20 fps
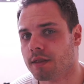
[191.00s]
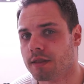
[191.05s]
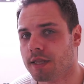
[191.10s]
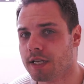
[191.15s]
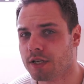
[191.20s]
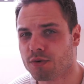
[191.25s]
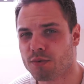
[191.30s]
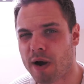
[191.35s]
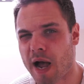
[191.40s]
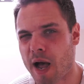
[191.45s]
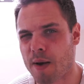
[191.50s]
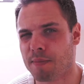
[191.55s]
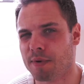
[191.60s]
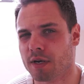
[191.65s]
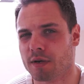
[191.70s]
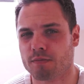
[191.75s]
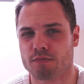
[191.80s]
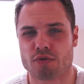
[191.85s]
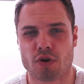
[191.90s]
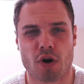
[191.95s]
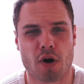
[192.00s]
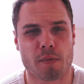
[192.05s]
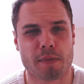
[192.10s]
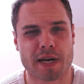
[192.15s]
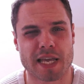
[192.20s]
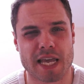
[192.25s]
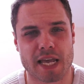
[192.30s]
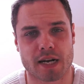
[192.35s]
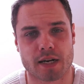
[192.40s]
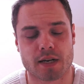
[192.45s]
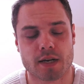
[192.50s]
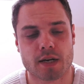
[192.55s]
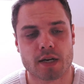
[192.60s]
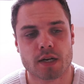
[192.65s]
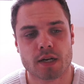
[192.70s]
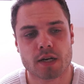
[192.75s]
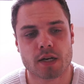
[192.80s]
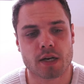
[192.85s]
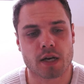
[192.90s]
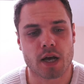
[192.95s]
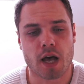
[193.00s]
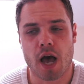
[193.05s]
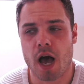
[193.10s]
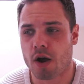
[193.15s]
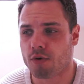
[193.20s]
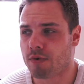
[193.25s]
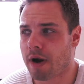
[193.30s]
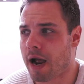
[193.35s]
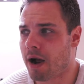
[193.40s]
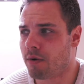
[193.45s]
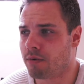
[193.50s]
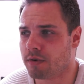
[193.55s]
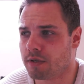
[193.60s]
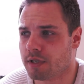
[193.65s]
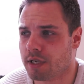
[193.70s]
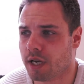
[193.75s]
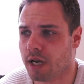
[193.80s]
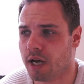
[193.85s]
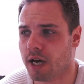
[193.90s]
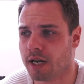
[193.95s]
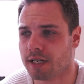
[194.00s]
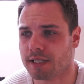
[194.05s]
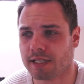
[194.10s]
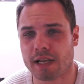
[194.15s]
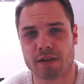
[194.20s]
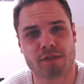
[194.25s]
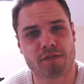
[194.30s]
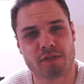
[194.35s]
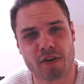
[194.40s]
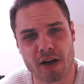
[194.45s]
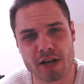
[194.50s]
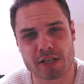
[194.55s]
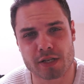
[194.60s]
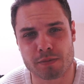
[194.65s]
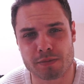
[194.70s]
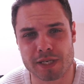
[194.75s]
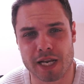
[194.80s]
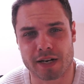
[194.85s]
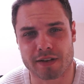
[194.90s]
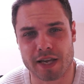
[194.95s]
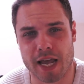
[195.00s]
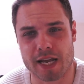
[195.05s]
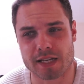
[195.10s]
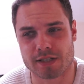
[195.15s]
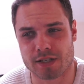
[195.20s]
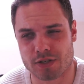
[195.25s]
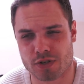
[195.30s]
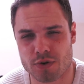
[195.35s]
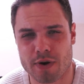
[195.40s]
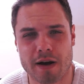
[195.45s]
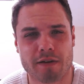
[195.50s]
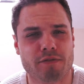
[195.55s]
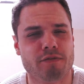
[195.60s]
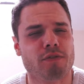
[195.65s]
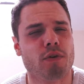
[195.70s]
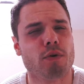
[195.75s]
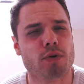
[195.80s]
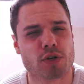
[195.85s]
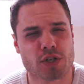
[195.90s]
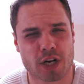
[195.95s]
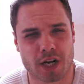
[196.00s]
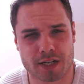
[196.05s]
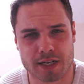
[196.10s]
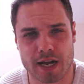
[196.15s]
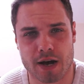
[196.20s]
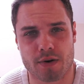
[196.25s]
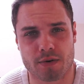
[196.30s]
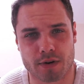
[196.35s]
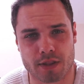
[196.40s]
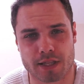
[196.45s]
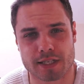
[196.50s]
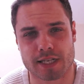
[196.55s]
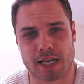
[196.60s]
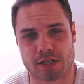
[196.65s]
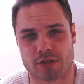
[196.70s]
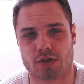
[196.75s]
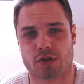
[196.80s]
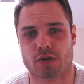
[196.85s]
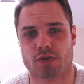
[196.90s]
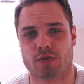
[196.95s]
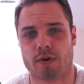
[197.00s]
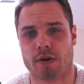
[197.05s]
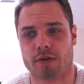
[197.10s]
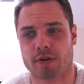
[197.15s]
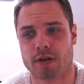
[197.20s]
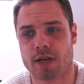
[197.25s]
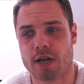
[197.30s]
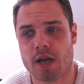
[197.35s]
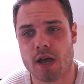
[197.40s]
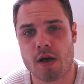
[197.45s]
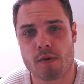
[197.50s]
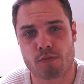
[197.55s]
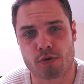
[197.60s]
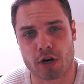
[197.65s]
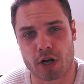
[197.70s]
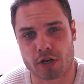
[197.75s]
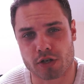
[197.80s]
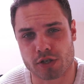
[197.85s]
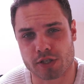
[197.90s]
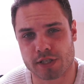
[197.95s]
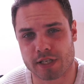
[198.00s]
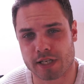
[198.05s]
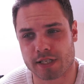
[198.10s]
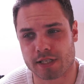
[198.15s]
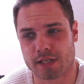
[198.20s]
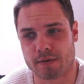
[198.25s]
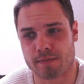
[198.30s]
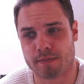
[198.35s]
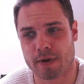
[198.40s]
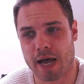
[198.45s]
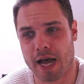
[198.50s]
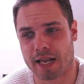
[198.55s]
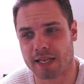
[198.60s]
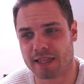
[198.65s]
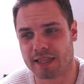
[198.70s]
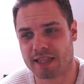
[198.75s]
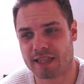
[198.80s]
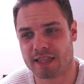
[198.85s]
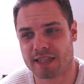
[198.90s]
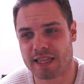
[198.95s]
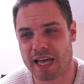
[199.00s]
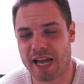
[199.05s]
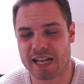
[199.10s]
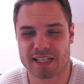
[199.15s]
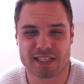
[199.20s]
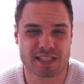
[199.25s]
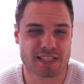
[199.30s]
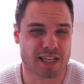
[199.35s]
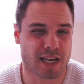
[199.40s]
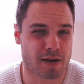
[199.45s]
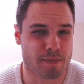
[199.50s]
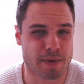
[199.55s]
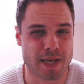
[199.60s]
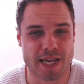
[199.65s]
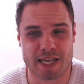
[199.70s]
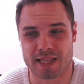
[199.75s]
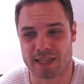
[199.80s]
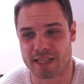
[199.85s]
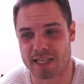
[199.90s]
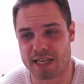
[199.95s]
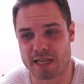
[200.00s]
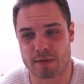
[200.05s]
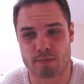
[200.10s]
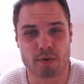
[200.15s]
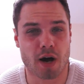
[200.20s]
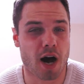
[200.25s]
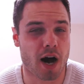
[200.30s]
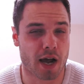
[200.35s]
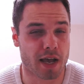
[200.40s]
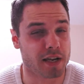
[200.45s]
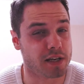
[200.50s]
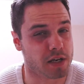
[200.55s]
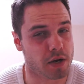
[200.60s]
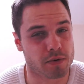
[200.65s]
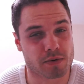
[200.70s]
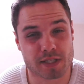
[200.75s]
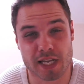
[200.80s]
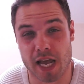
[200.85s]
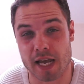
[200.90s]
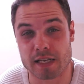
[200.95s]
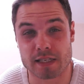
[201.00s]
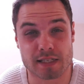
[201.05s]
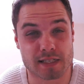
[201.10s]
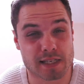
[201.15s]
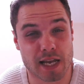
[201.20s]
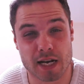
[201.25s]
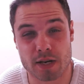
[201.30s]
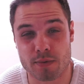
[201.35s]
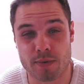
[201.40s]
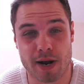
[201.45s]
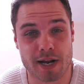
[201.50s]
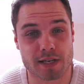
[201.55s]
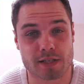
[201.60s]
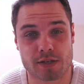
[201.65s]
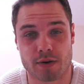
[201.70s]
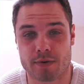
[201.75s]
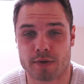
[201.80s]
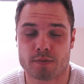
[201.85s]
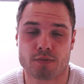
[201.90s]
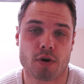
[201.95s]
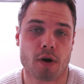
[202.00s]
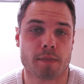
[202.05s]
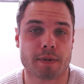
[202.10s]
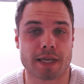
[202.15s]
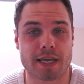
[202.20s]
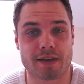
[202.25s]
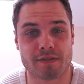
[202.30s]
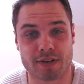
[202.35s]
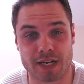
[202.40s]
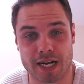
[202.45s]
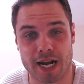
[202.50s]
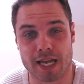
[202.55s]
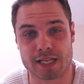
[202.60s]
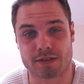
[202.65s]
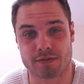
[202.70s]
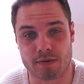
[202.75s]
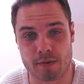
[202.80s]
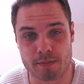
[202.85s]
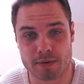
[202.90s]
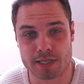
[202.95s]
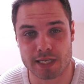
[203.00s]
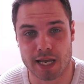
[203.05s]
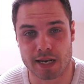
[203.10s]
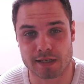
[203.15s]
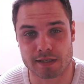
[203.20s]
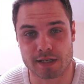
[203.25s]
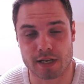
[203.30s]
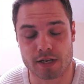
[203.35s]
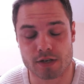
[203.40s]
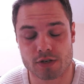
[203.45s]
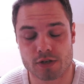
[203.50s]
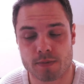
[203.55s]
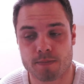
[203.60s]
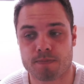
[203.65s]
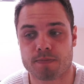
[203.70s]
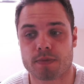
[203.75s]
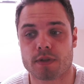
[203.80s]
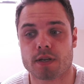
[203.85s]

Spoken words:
This will happen probably in around, I'd say 30% of cases. You'll have full shutdown of the testosterone production system, and that's going to be in the higher dose cases anyway, so it's probably even less of a percentage.